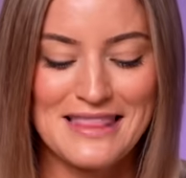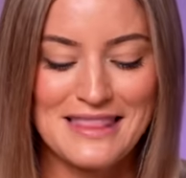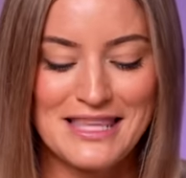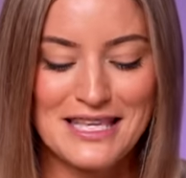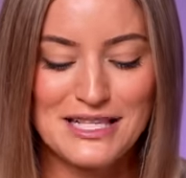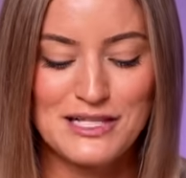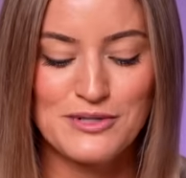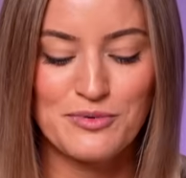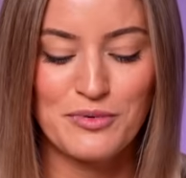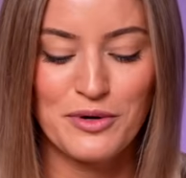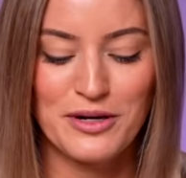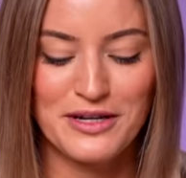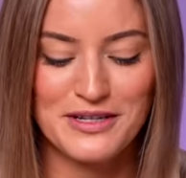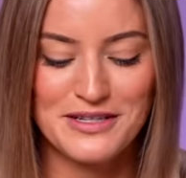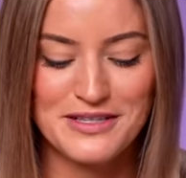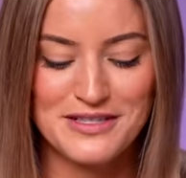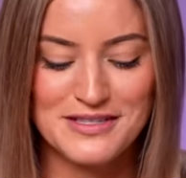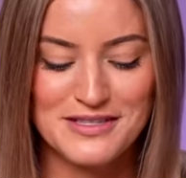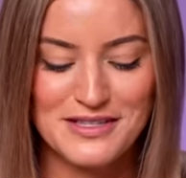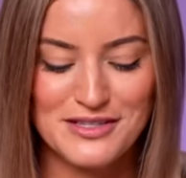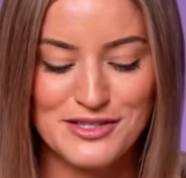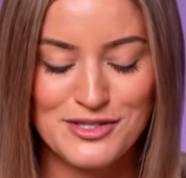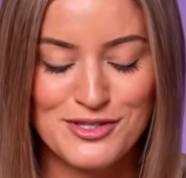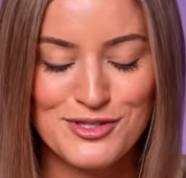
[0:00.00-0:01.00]
This
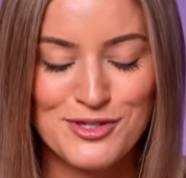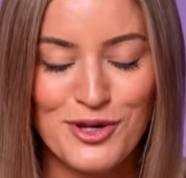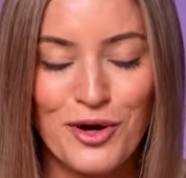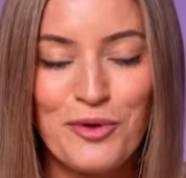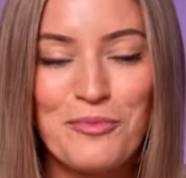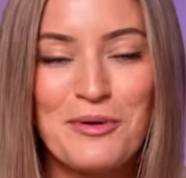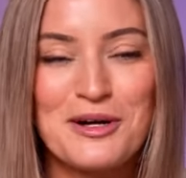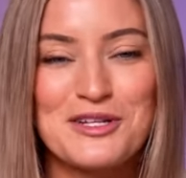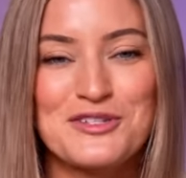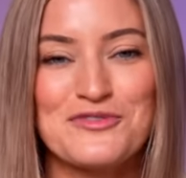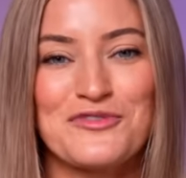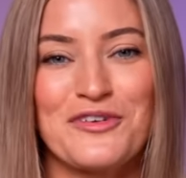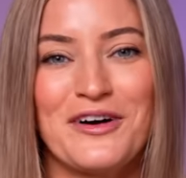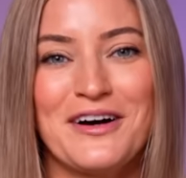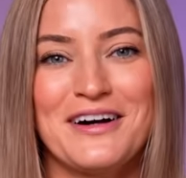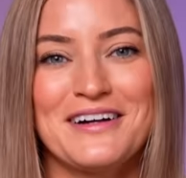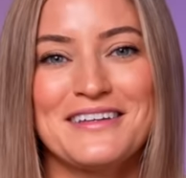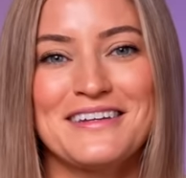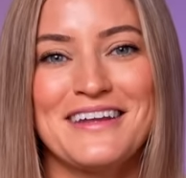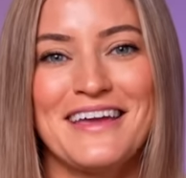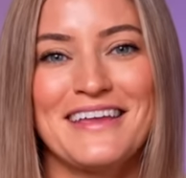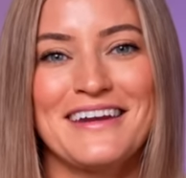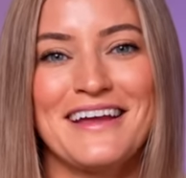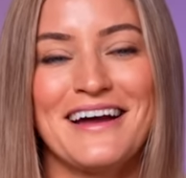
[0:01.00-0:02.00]
was so much
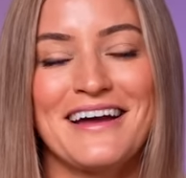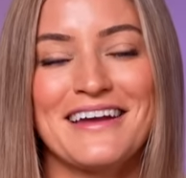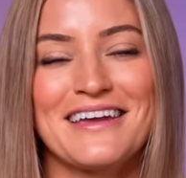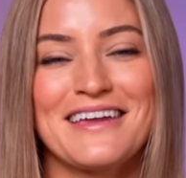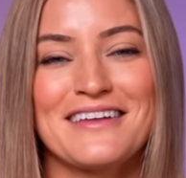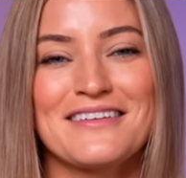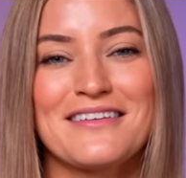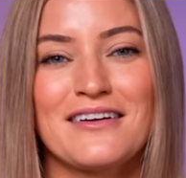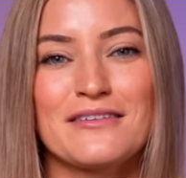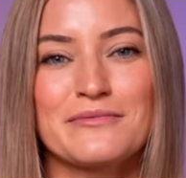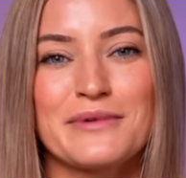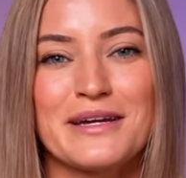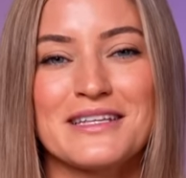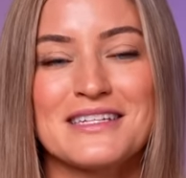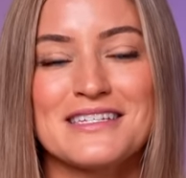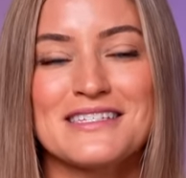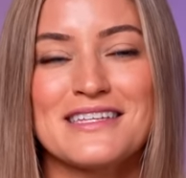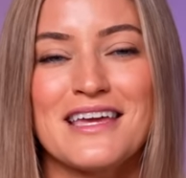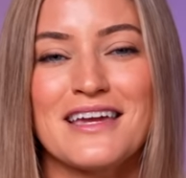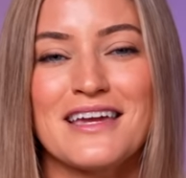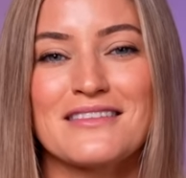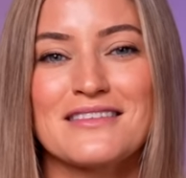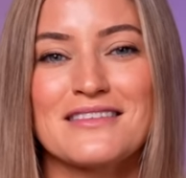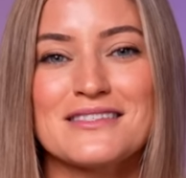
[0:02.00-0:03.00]
fun and I cannot wait
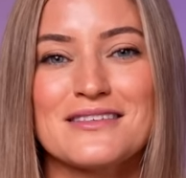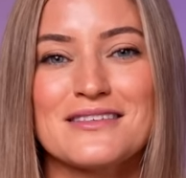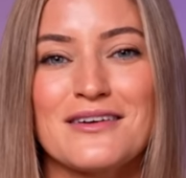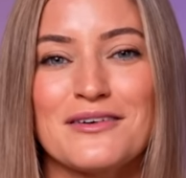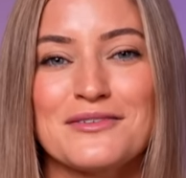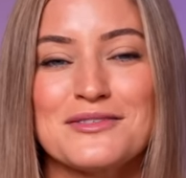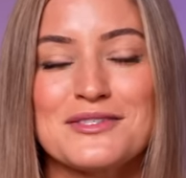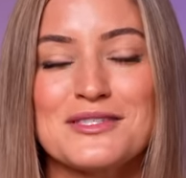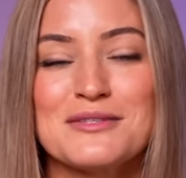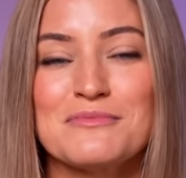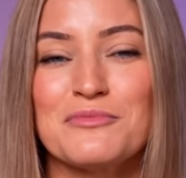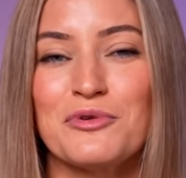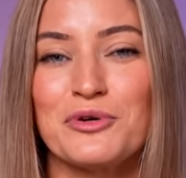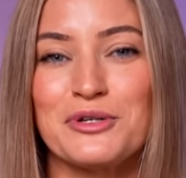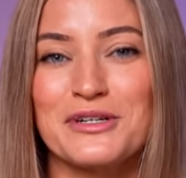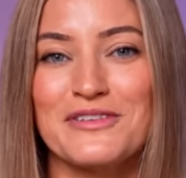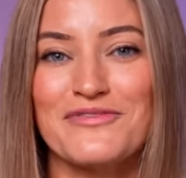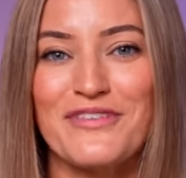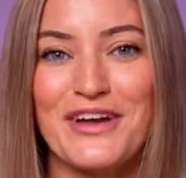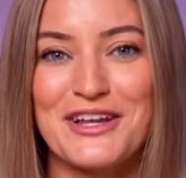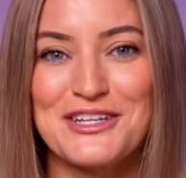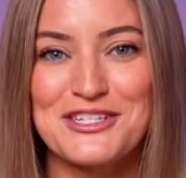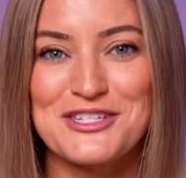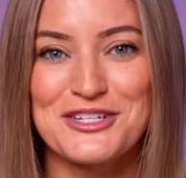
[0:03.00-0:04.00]
to take this on some more
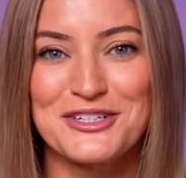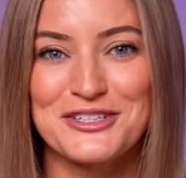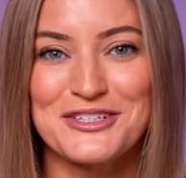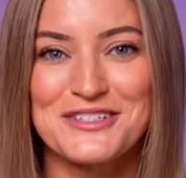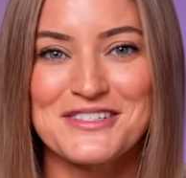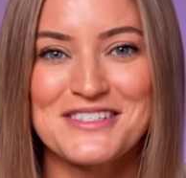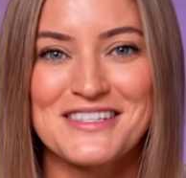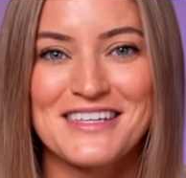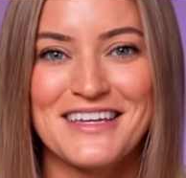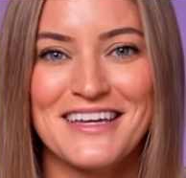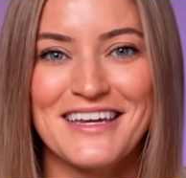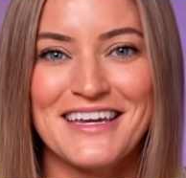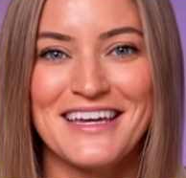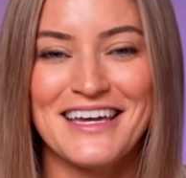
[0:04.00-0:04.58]
adventures.